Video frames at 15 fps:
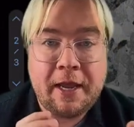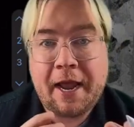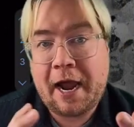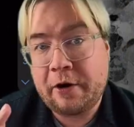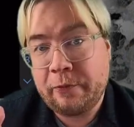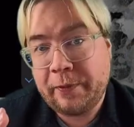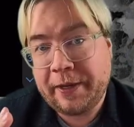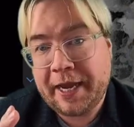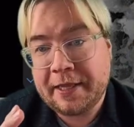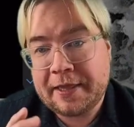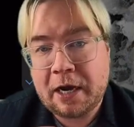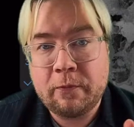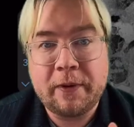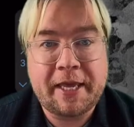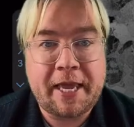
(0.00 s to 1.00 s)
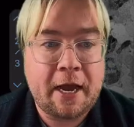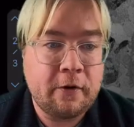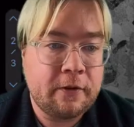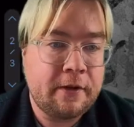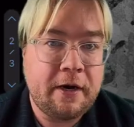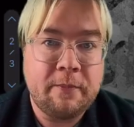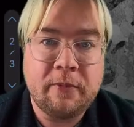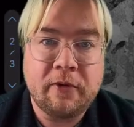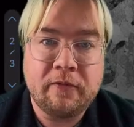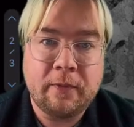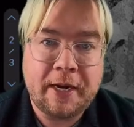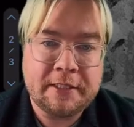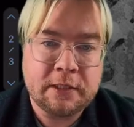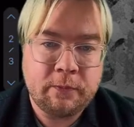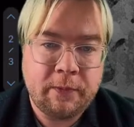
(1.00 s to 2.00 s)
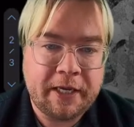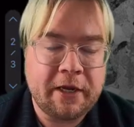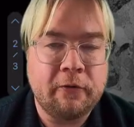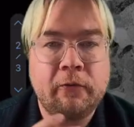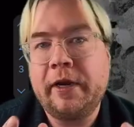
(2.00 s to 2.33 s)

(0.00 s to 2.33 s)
How did we get that? We counted the number of ways that we can